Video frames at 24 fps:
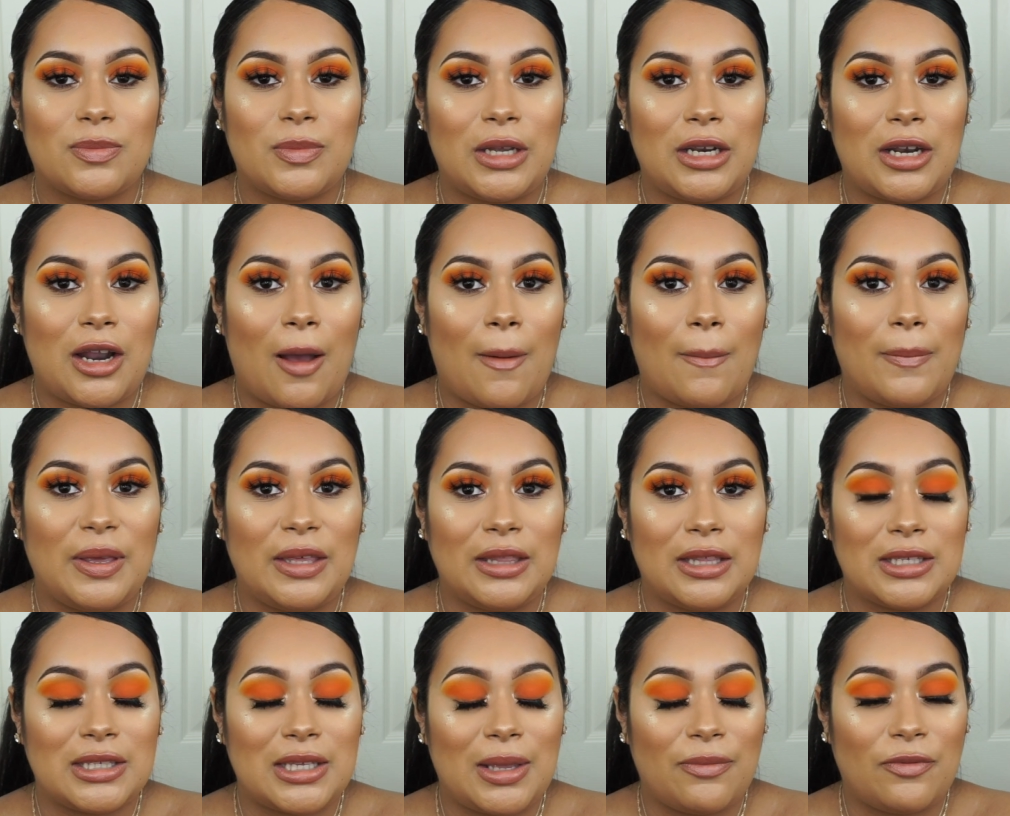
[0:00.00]
may not be
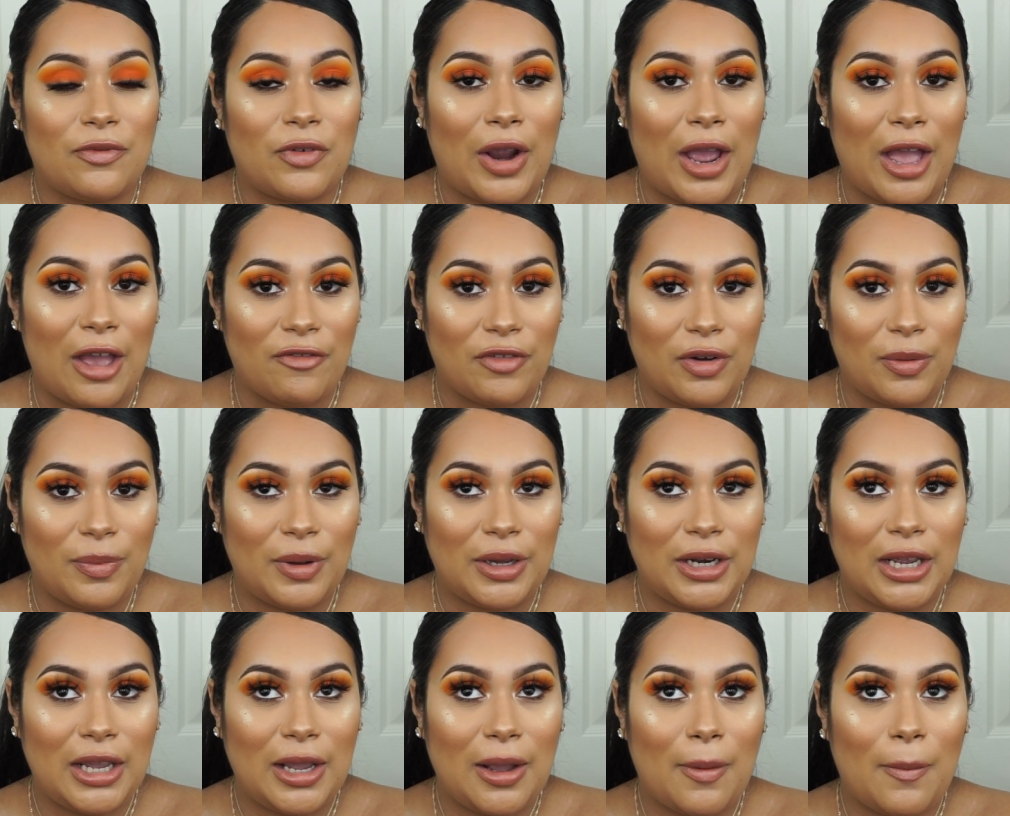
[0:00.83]
the same for
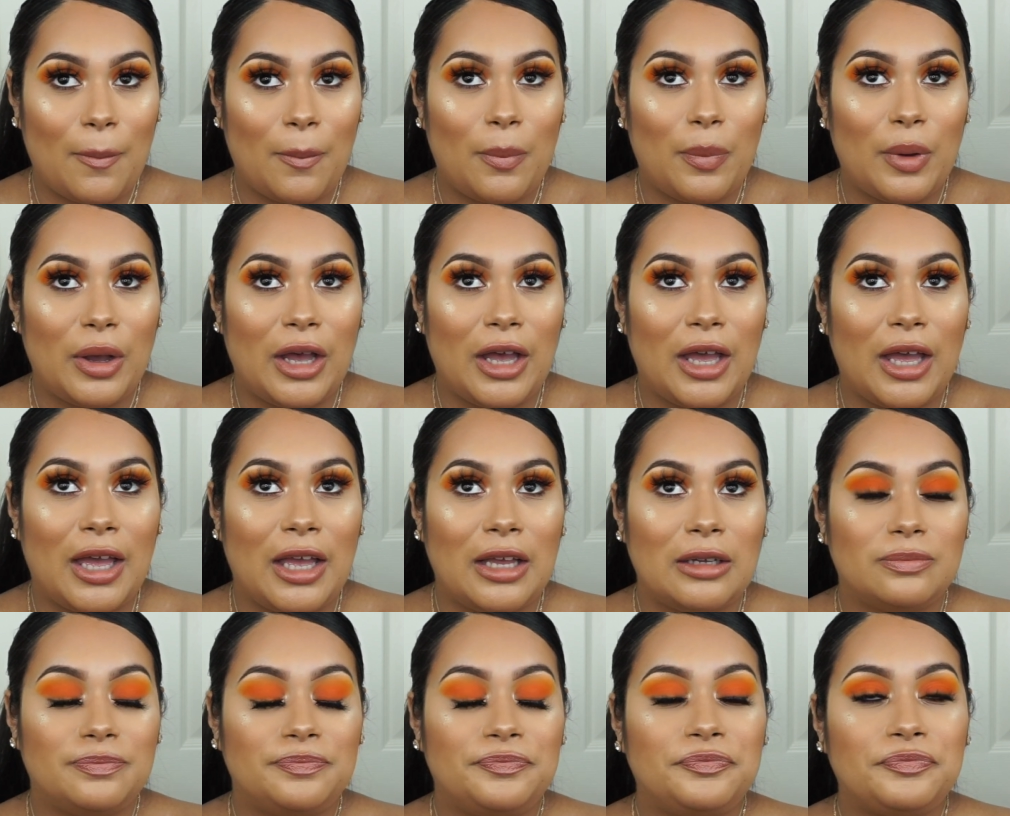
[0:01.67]
everybody, but
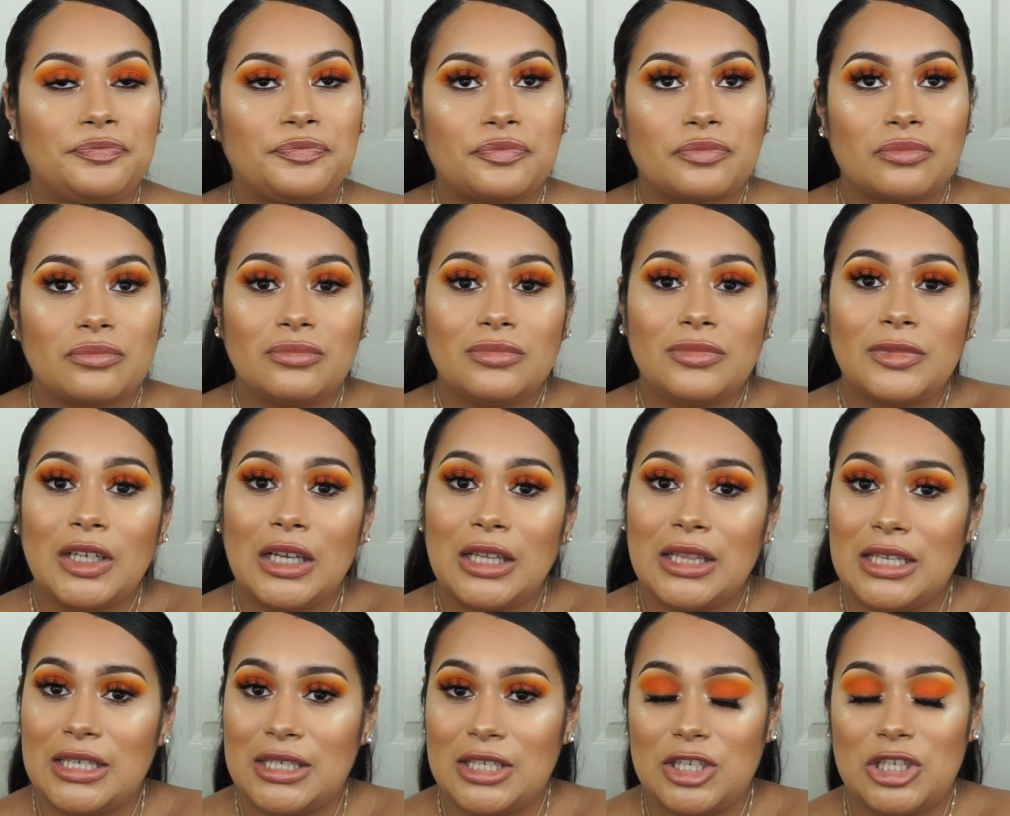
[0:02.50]

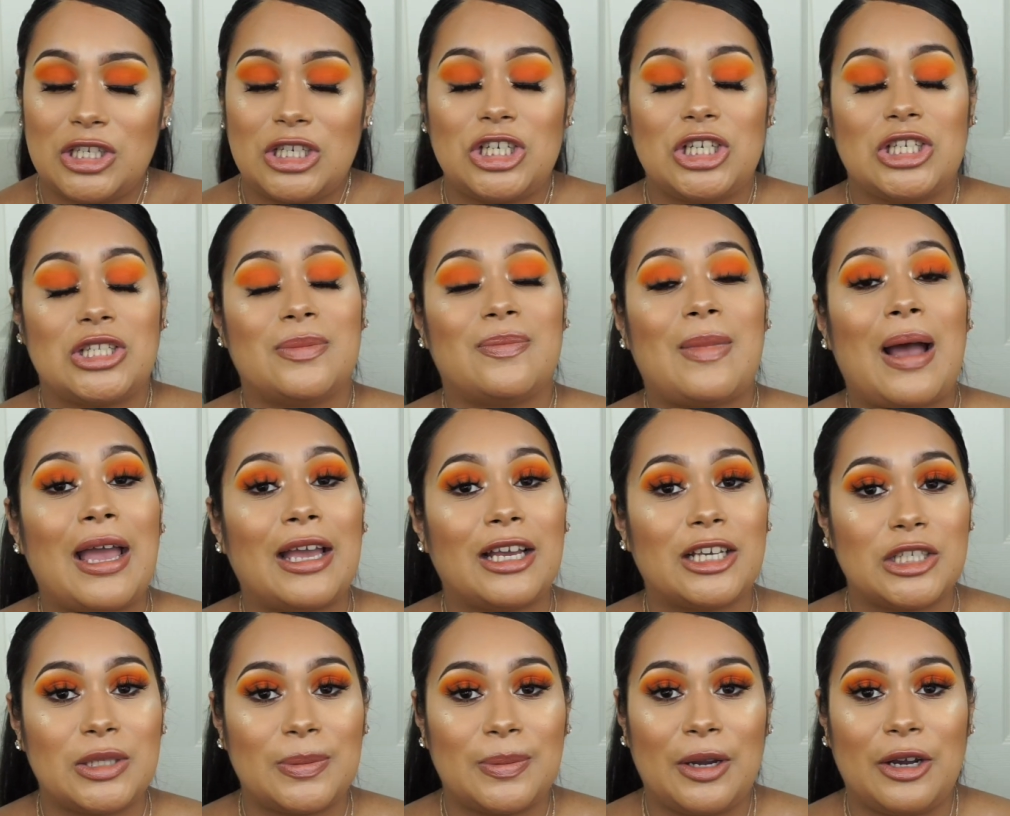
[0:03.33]
this is just my
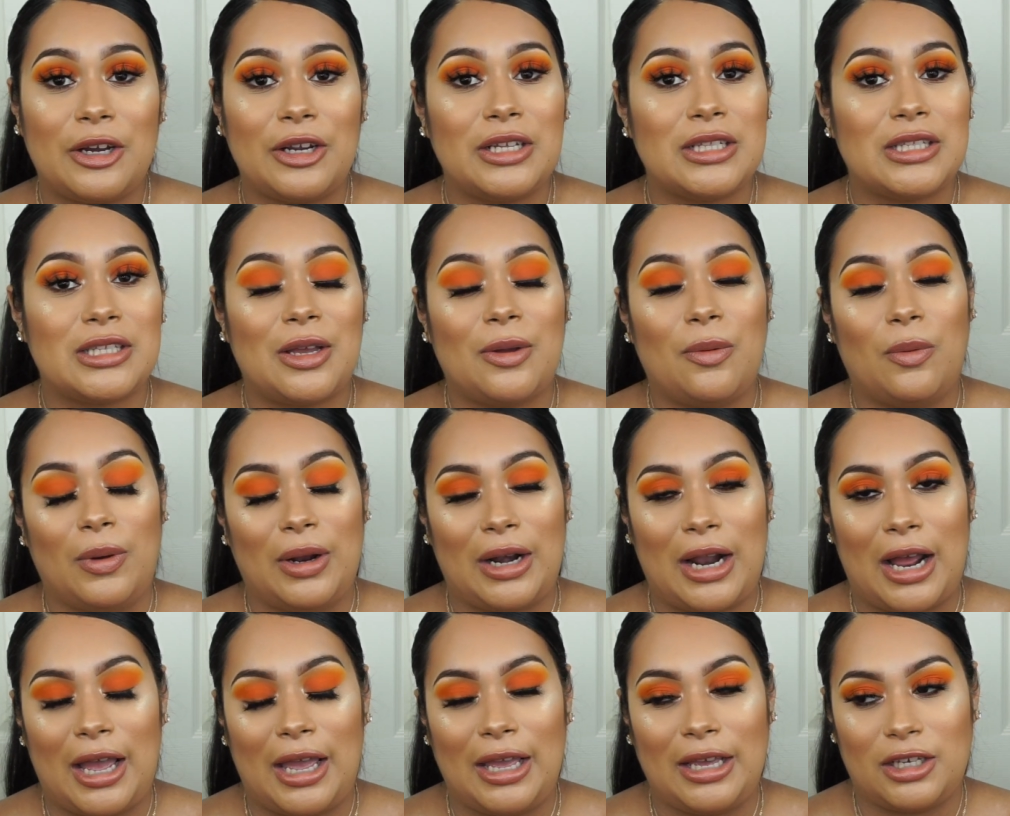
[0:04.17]
experience and what
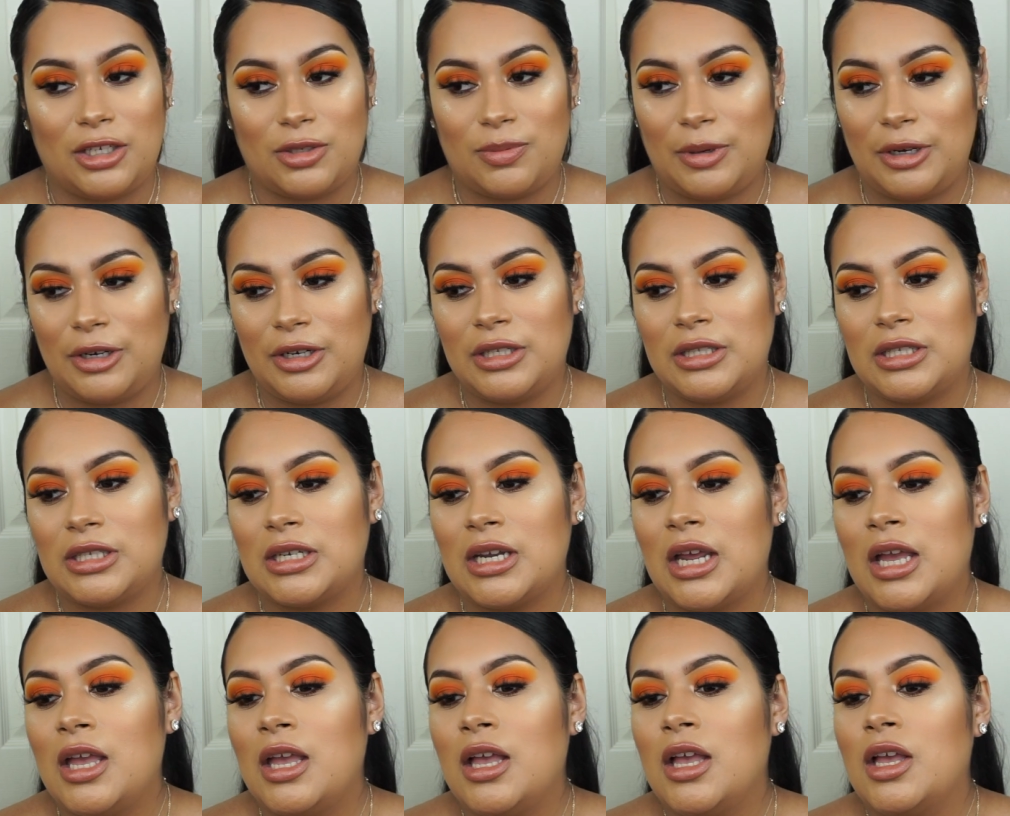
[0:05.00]
I experienced.
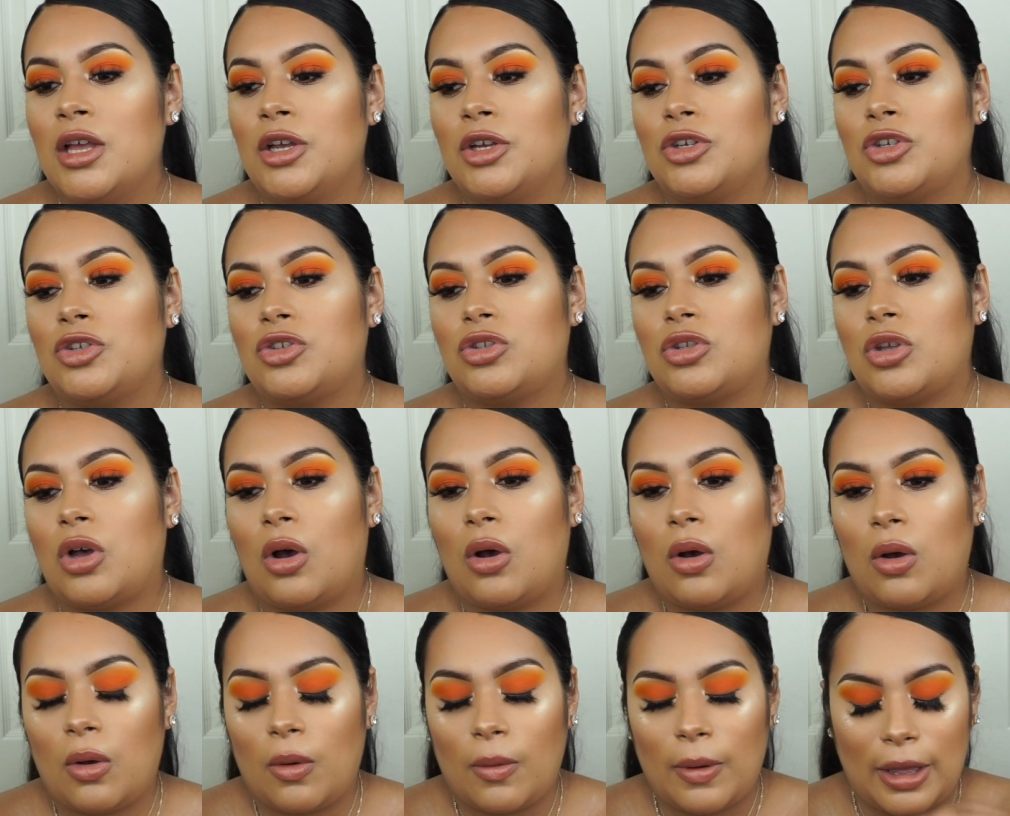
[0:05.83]

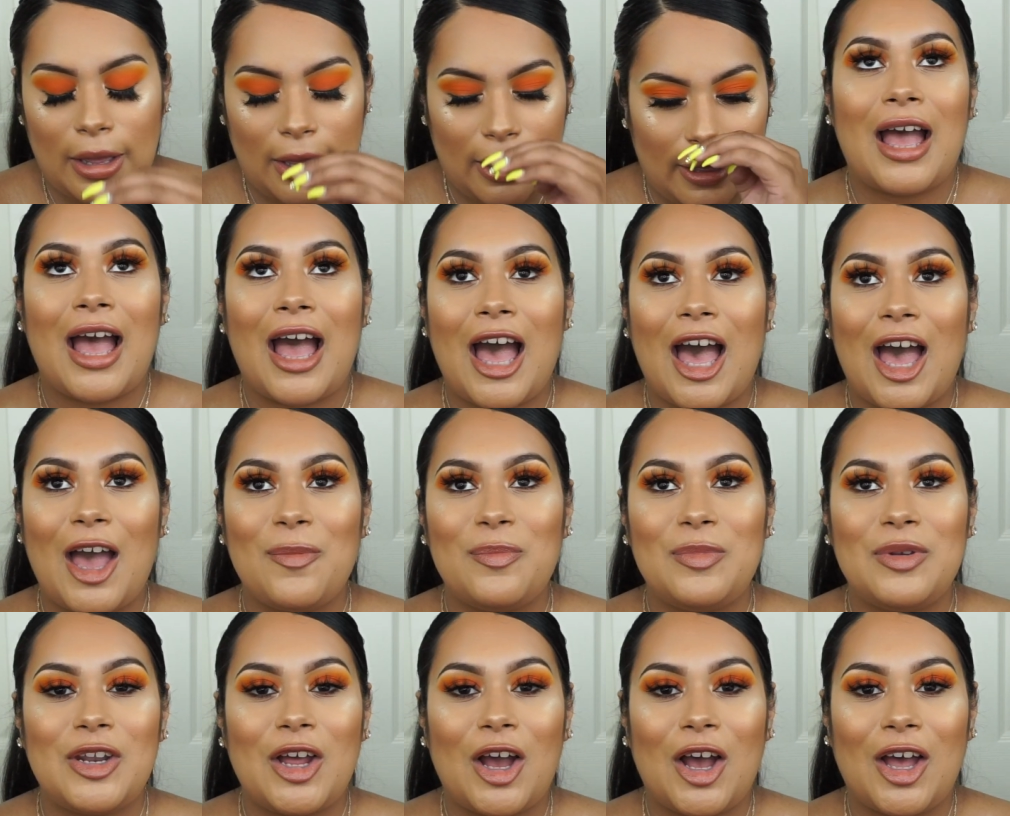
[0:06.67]
So
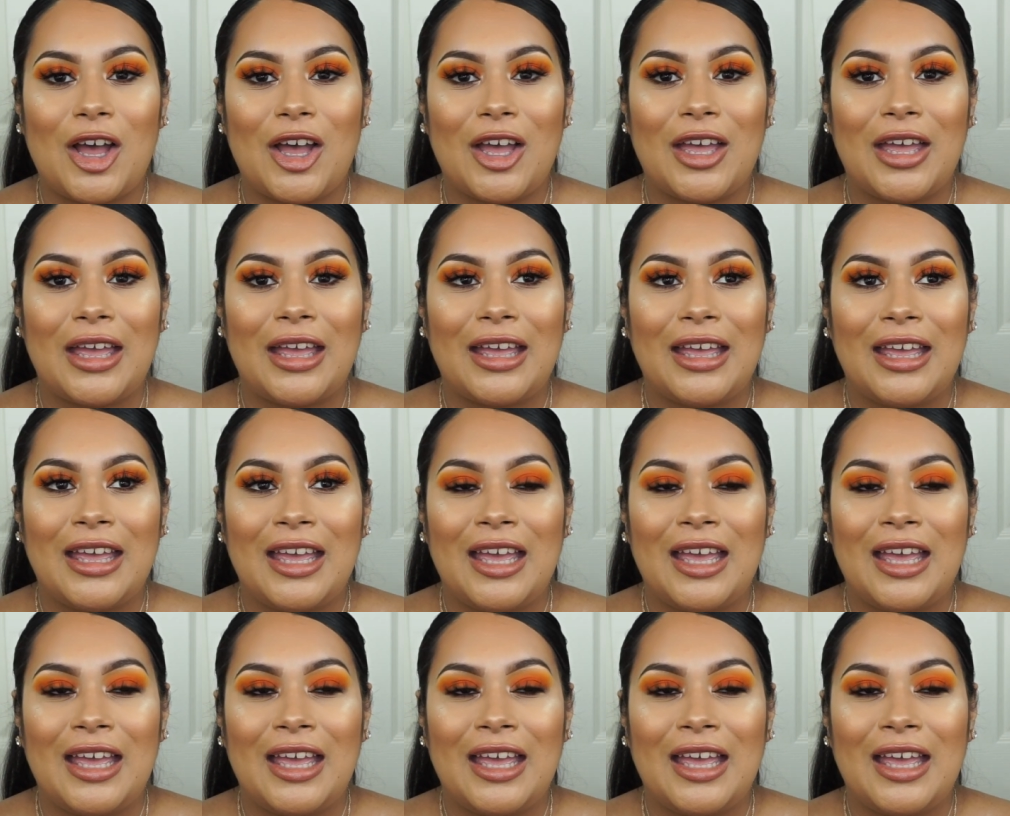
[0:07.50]
I'm not